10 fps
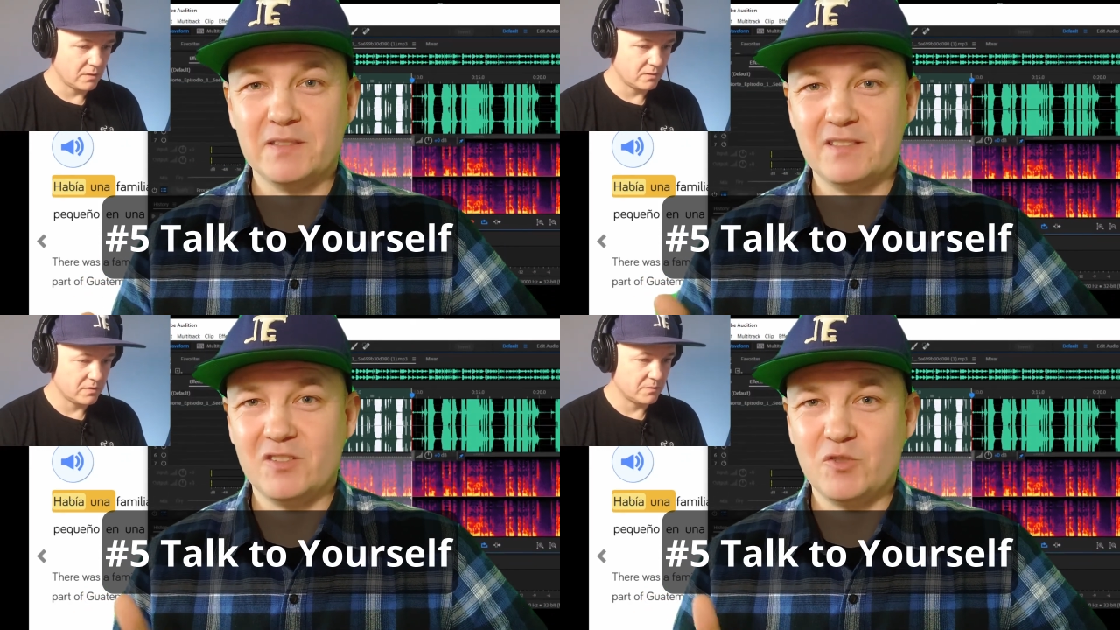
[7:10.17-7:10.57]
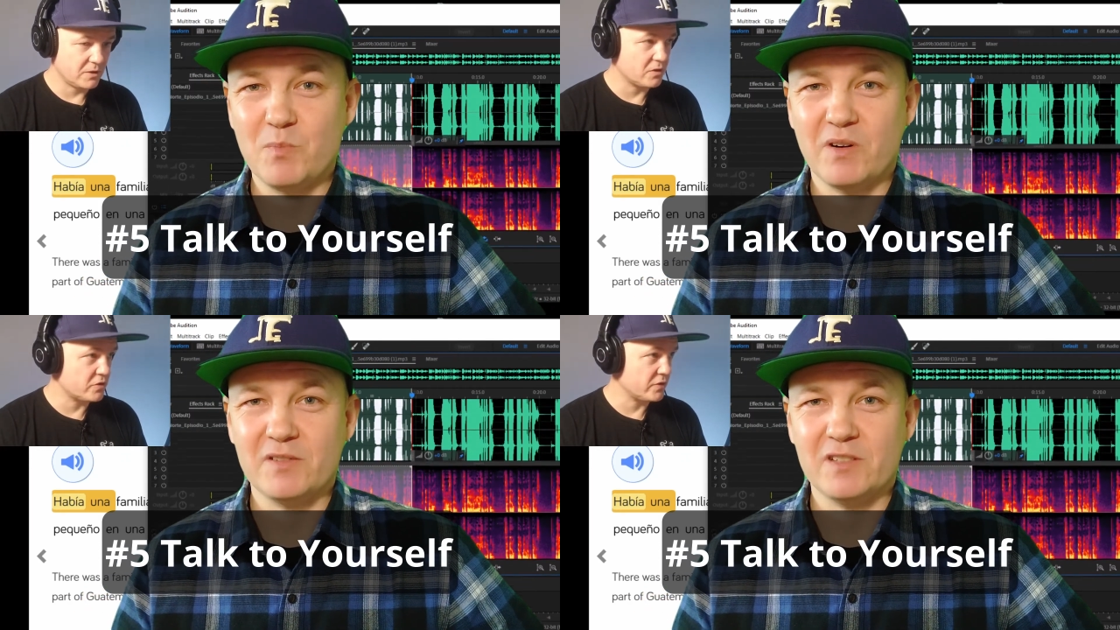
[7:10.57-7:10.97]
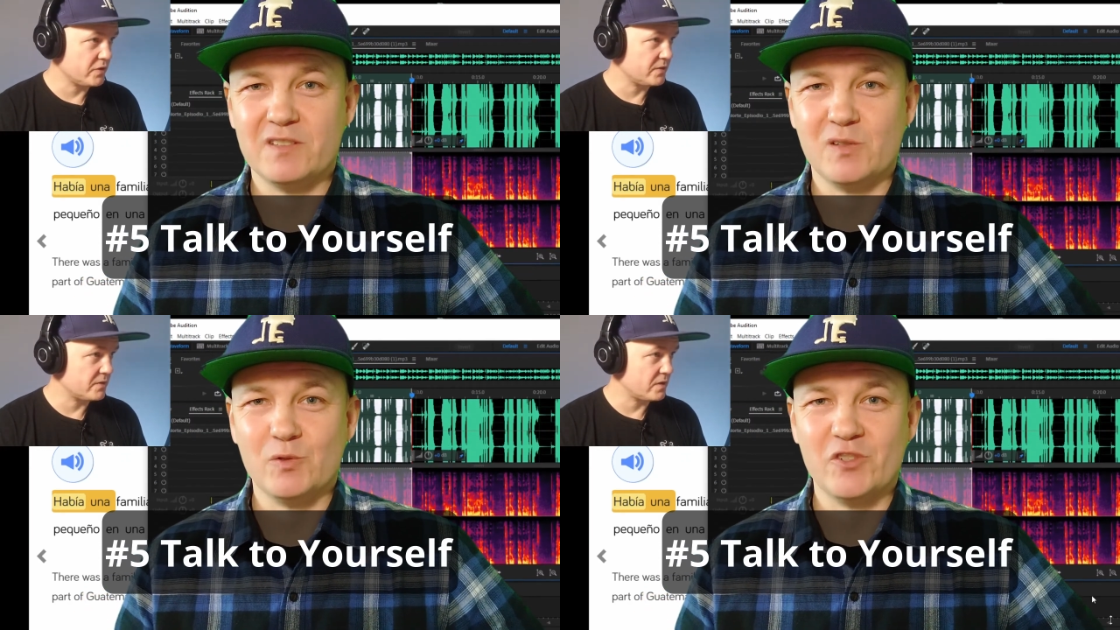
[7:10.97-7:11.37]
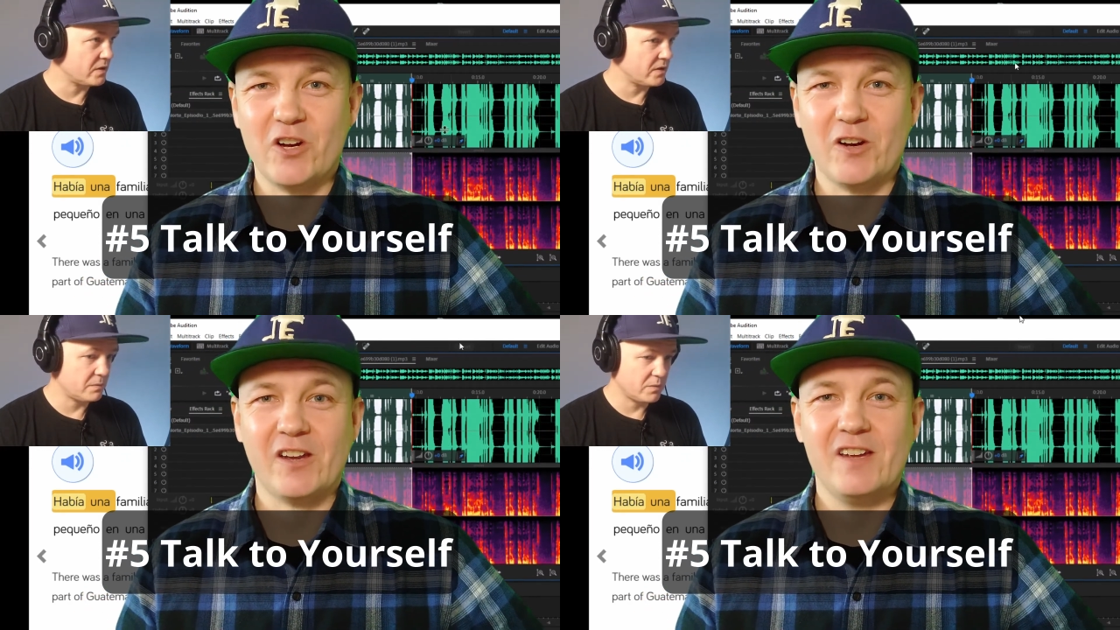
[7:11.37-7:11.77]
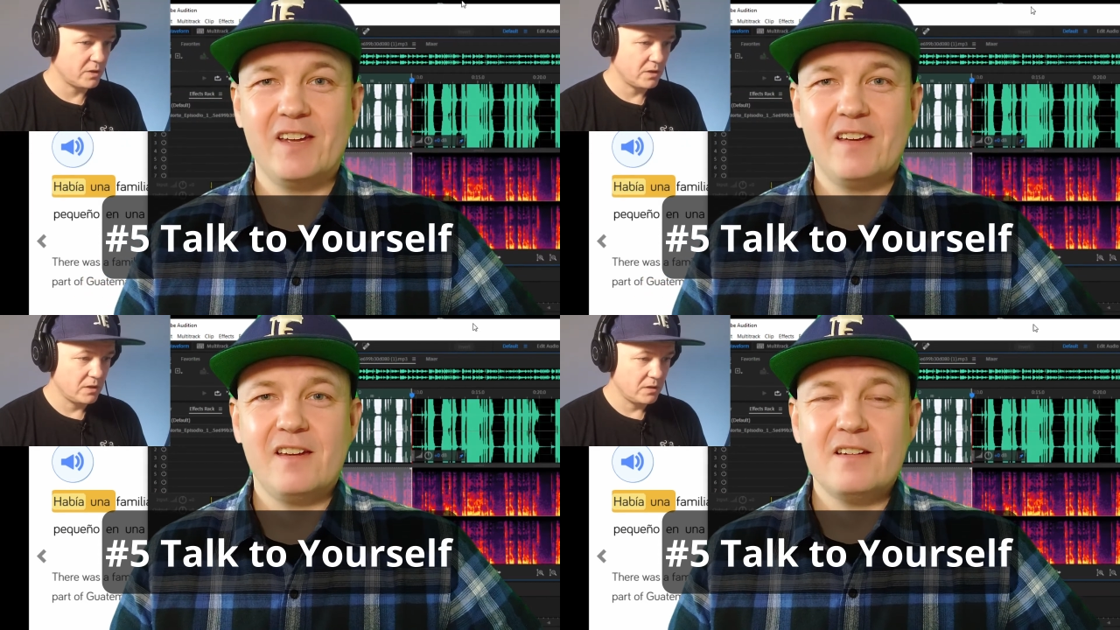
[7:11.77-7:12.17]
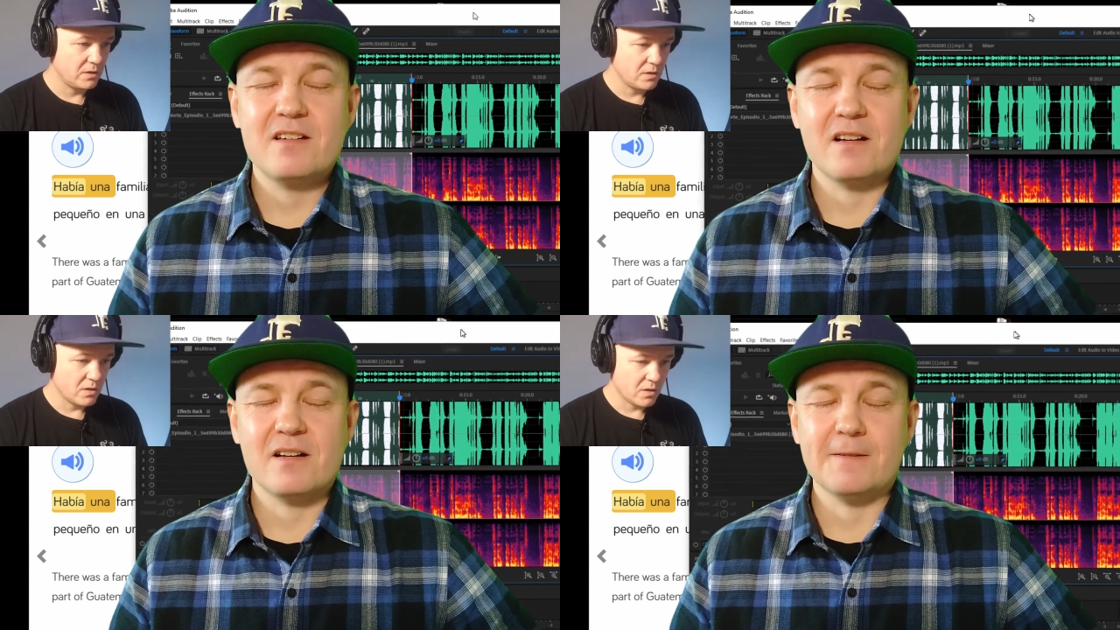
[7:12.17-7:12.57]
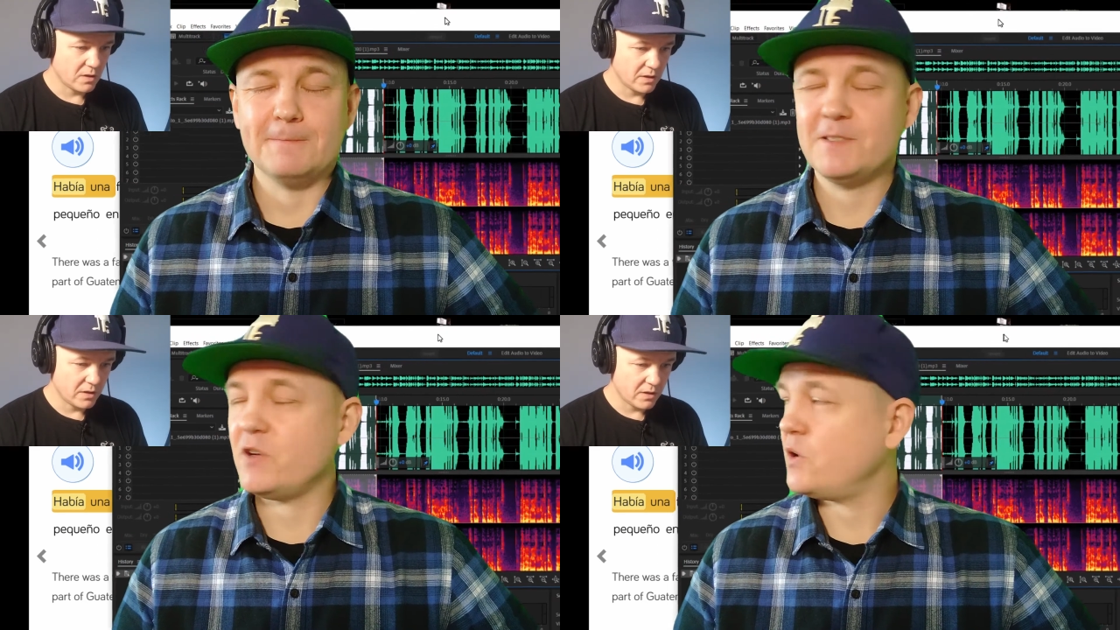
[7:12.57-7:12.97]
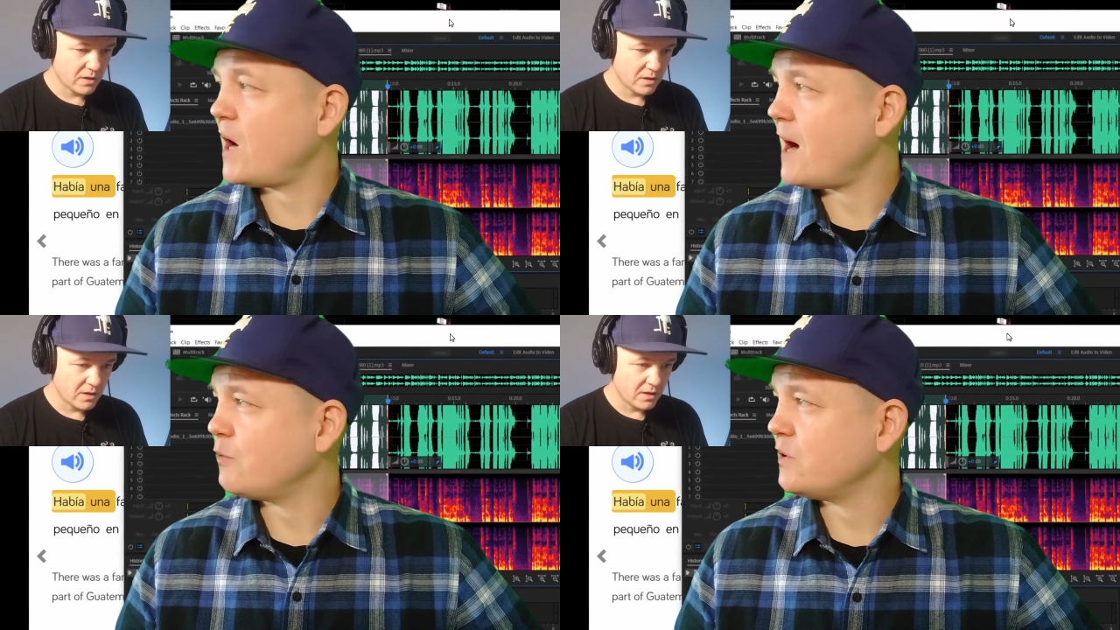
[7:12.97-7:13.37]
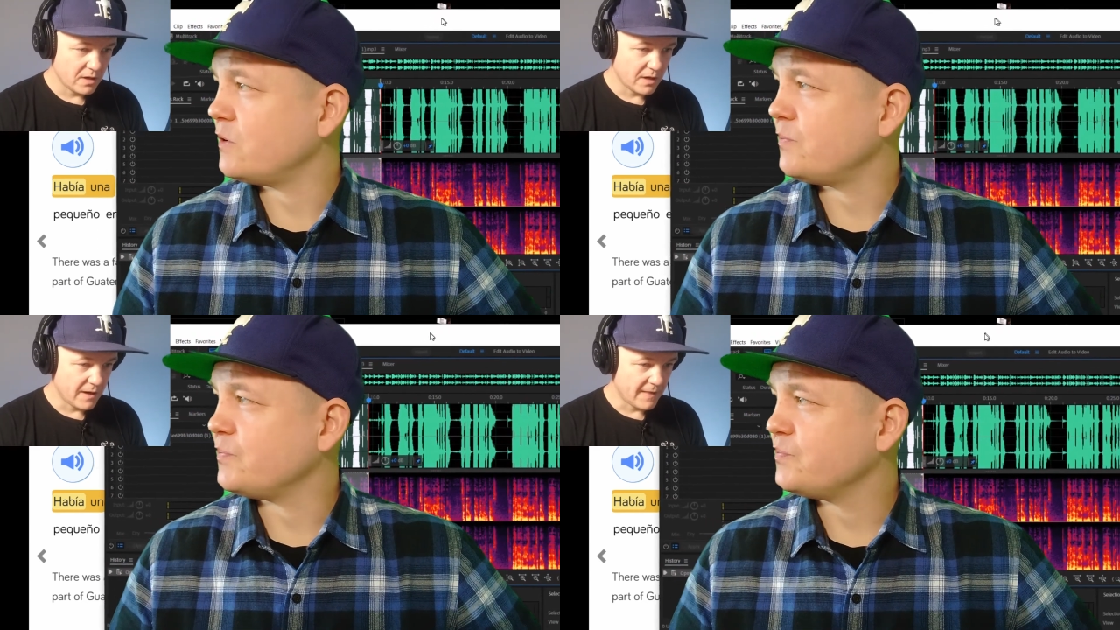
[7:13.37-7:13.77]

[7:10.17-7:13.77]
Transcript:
Speaker 1: It's a, more of a slow jog. Um, so I will